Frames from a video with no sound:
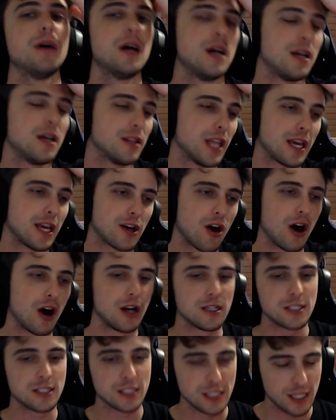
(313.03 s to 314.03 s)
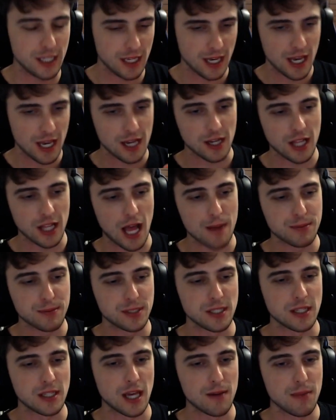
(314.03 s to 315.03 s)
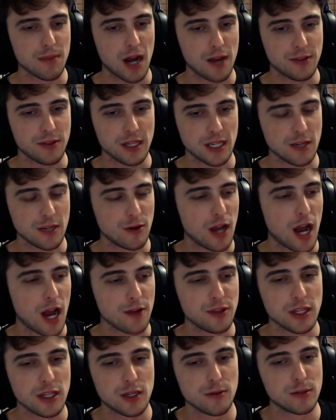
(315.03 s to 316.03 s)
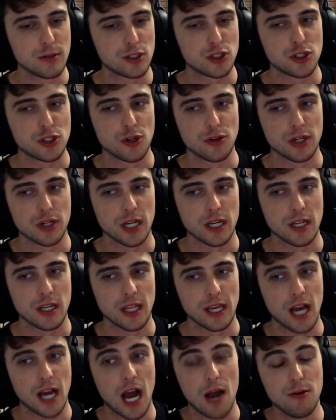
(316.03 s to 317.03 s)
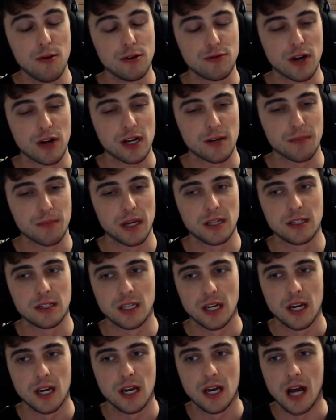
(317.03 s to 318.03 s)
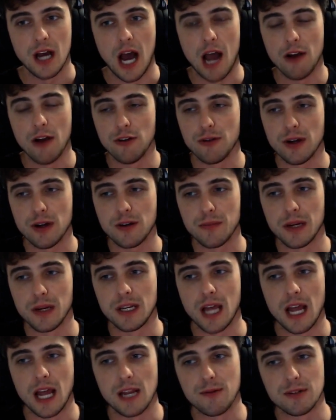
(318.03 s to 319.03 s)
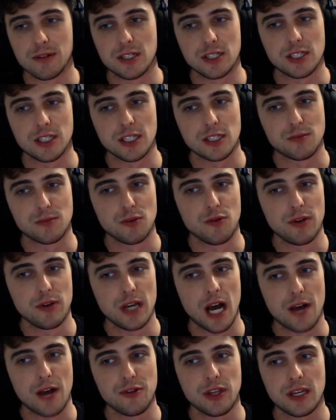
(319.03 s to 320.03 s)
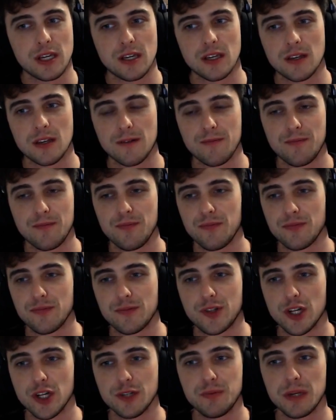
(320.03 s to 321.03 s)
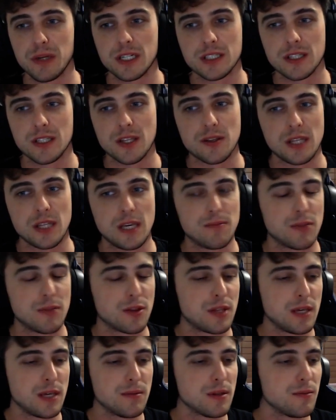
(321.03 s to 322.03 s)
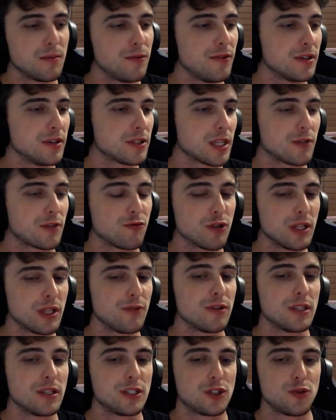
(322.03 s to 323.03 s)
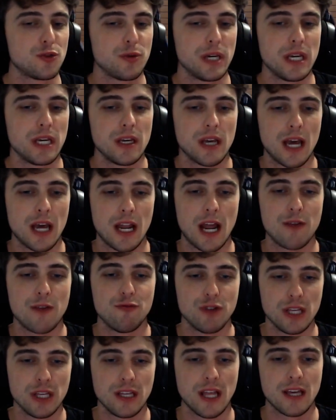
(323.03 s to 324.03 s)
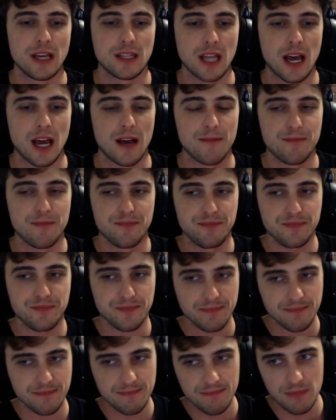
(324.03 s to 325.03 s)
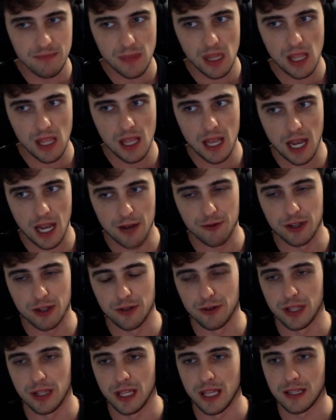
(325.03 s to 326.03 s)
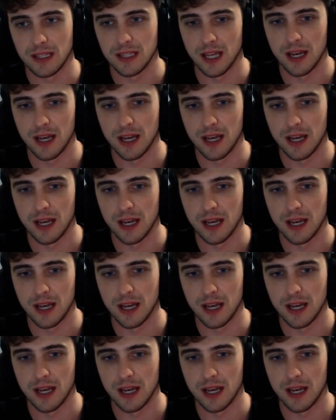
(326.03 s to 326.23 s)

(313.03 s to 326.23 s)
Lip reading: Like honestly, claps to them. I think it was so good. Like I would recommend anyone to see this movie. I think just because of the theme. The theme of the movie is like really really sweet and I really like that. I really really like that.